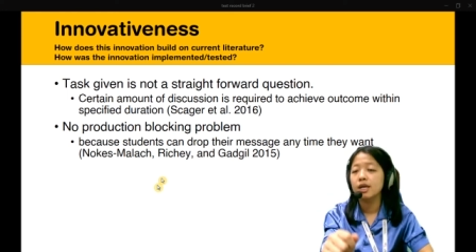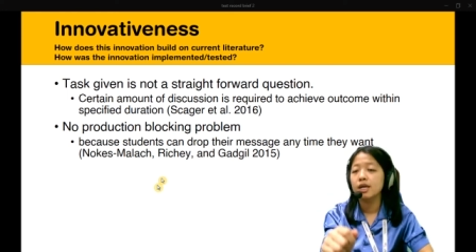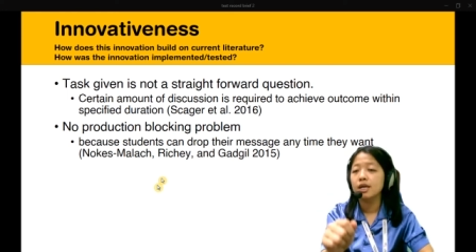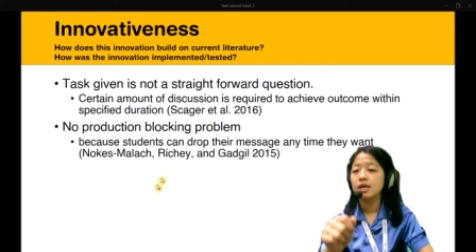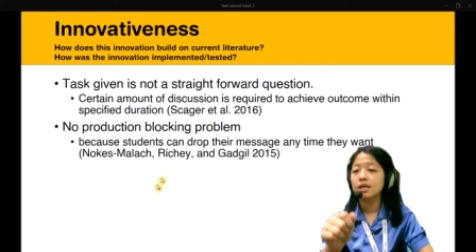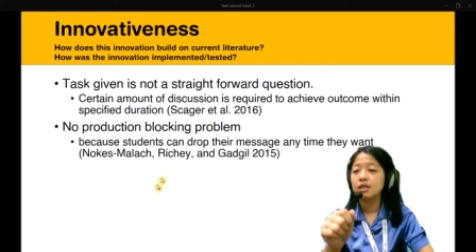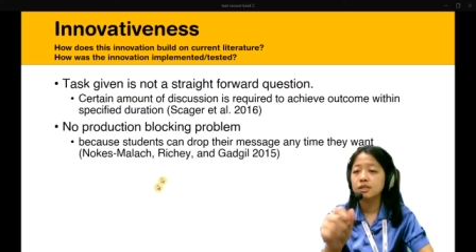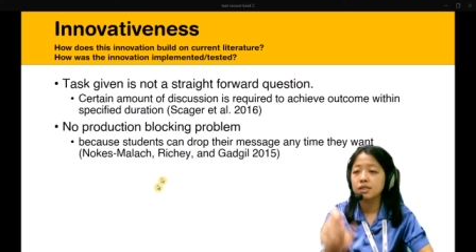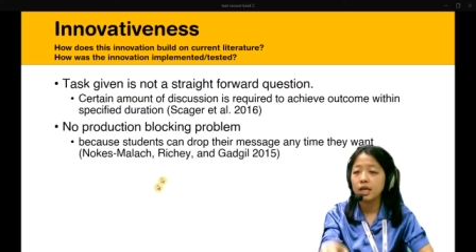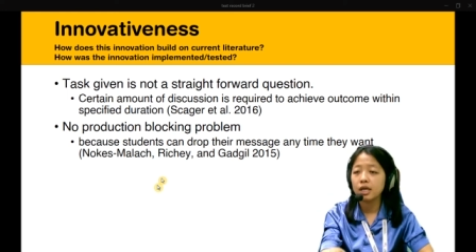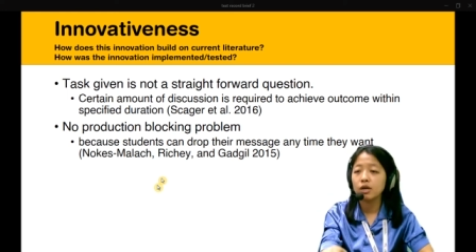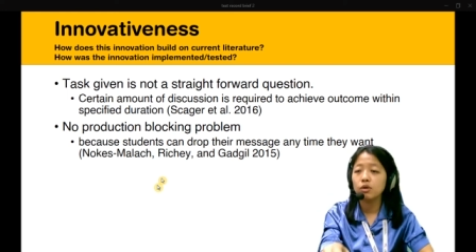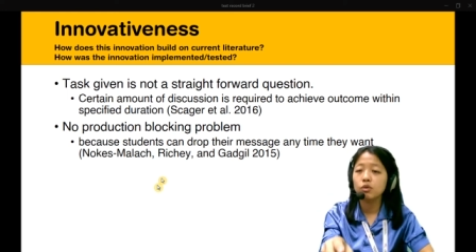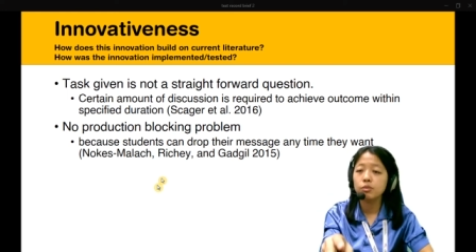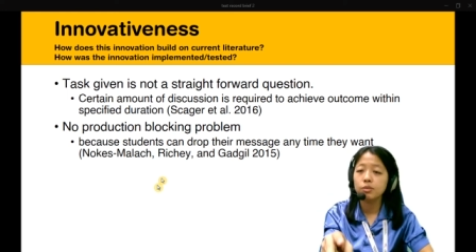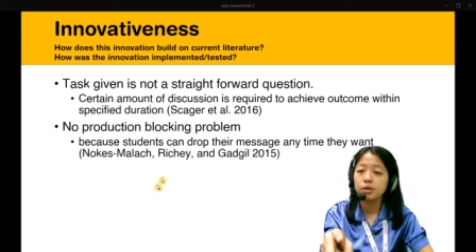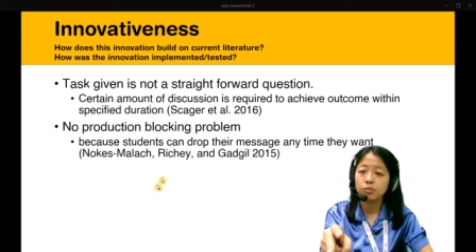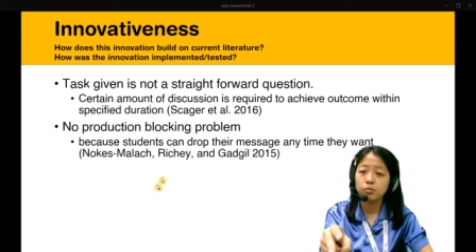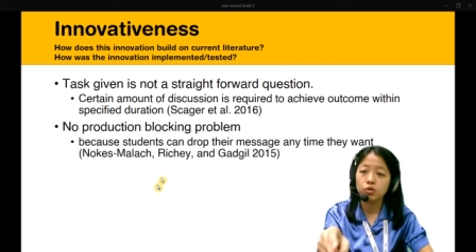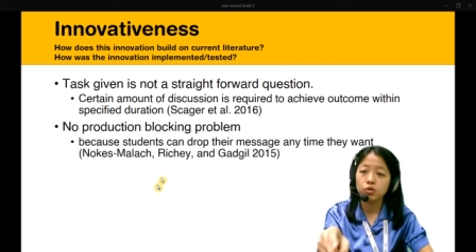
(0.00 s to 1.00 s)
Second will be the
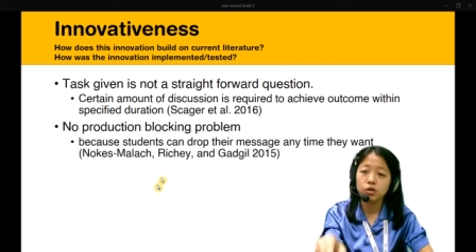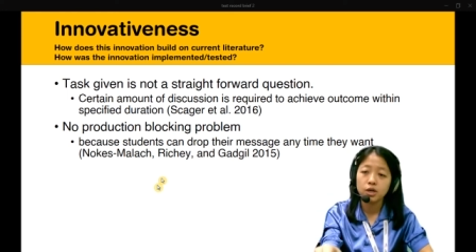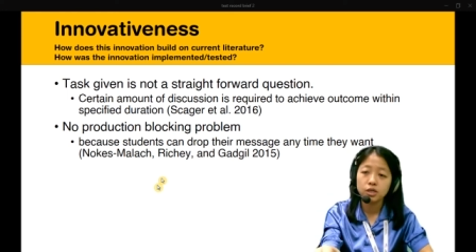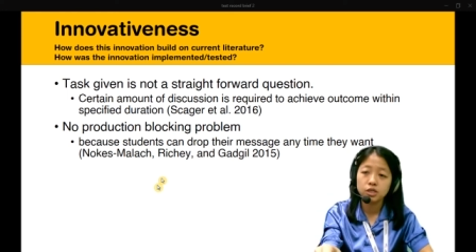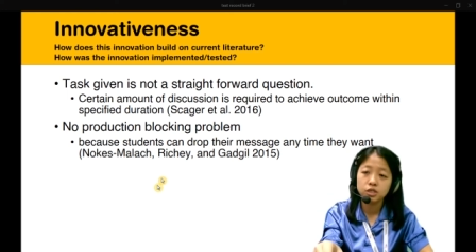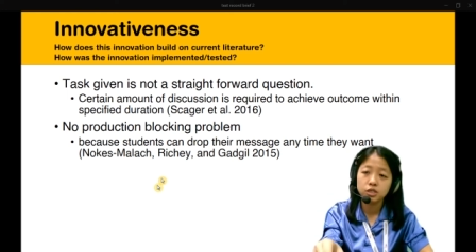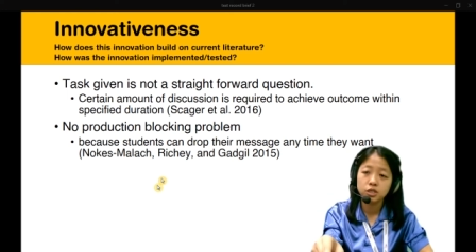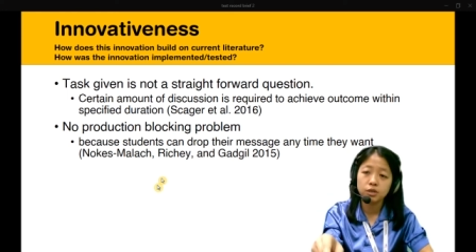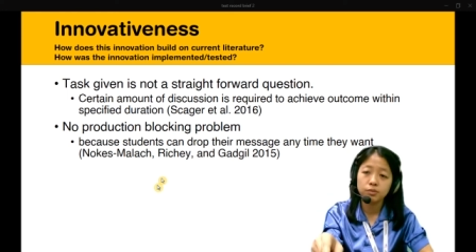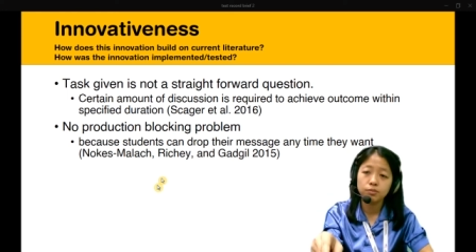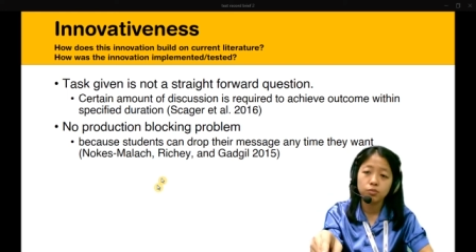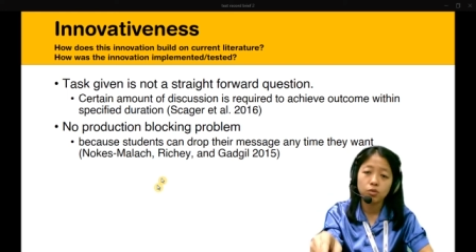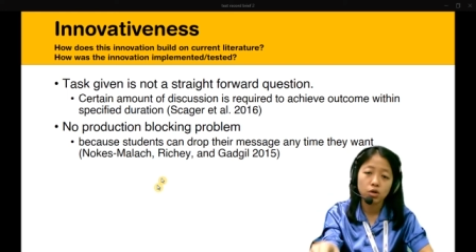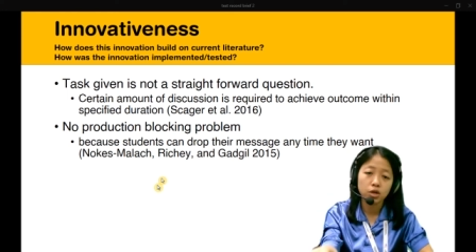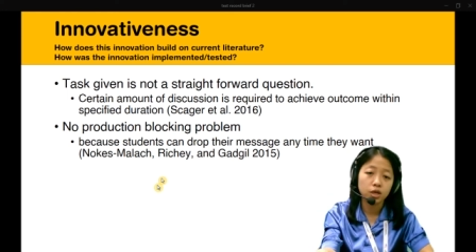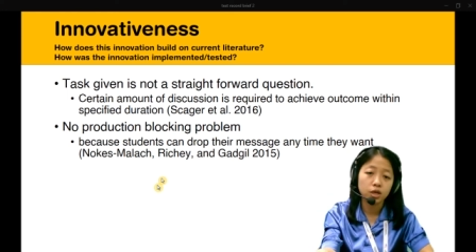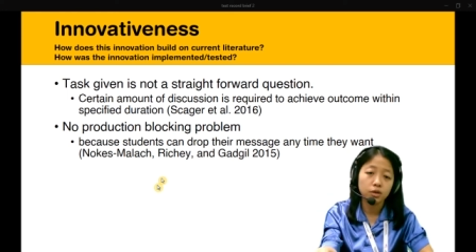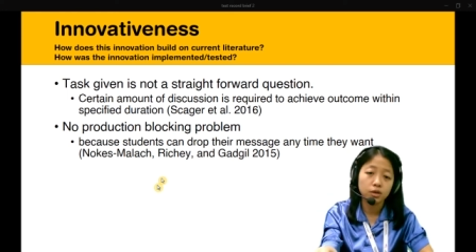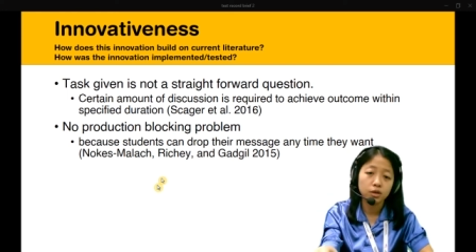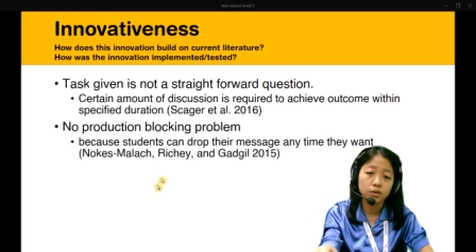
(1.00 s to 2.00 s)
production
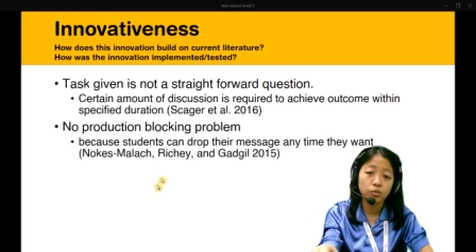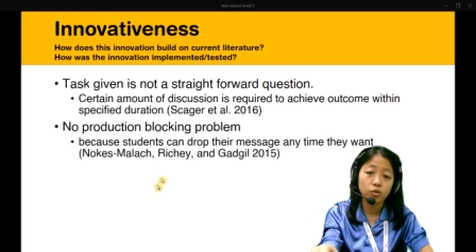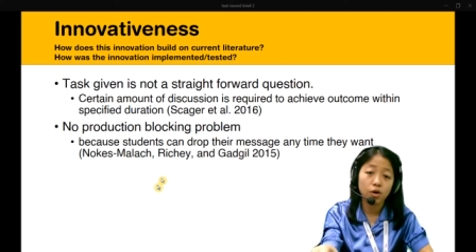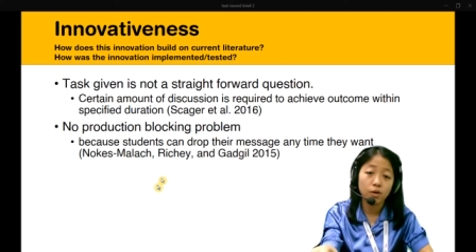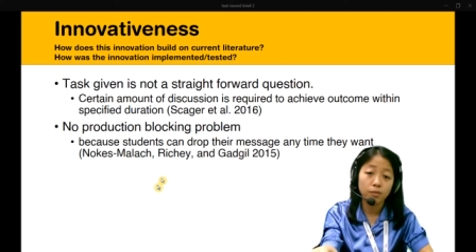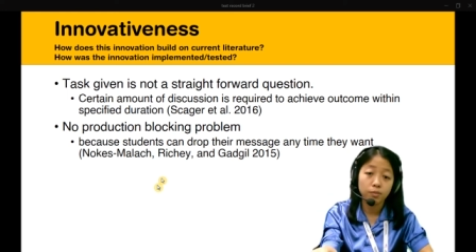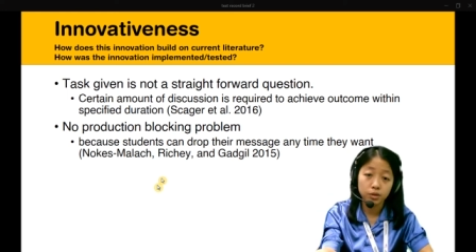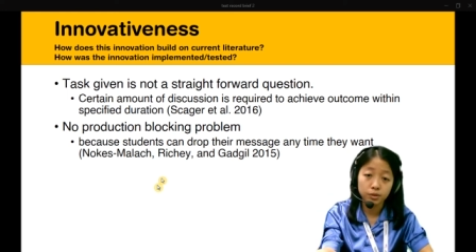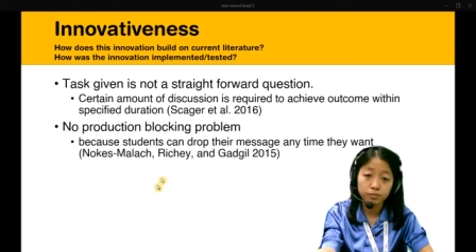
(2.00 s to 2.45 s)
blocking problem.